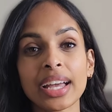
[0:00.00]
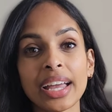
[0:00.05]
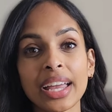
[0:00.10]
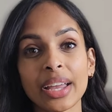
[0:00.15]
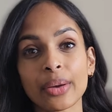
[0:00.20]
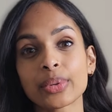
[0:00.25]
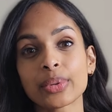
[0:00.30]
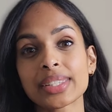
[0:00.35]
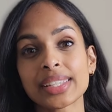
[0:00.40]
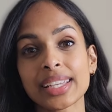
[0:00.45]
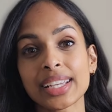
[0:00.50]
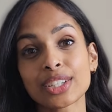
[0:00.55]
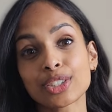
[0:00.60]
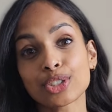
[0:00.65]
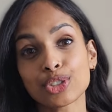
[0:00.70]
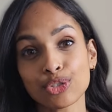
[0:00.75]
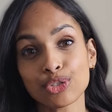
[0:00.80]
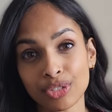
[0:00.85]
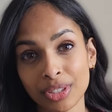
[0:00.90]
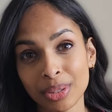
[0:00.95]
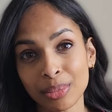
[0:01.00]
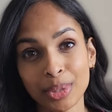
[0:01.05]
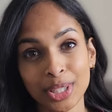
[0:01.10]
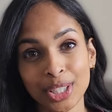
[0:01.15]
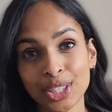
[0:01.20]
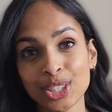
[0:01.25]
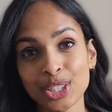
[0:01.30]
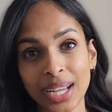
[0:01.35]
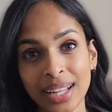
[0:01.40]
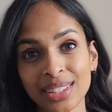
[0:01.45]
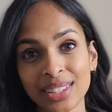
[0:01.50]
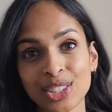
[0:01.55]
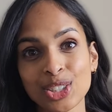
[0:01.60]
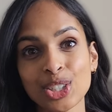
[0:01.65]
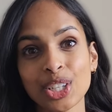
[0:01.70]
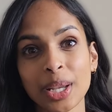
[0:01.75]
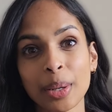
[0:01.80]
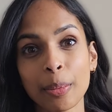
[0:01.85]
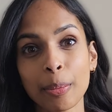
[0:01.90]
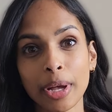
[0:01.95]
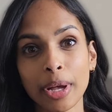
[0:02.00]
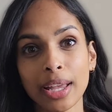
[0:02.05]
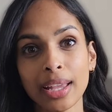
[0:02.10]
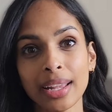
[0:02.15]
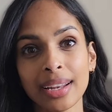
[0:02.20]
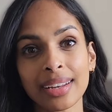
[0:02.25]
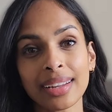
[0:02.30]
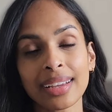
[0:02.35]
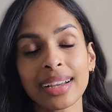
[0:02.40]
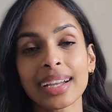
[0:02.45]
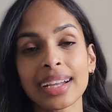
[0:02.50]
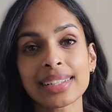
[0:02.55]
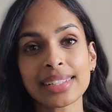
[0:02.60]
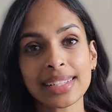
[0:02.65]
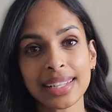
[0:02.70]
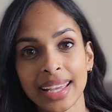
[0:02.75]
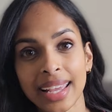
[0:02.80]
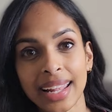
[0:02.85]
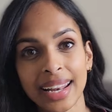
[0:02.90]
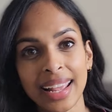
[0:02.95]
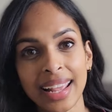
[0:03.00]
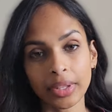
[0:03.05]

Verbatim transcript: it was extremely challenging, but I did it.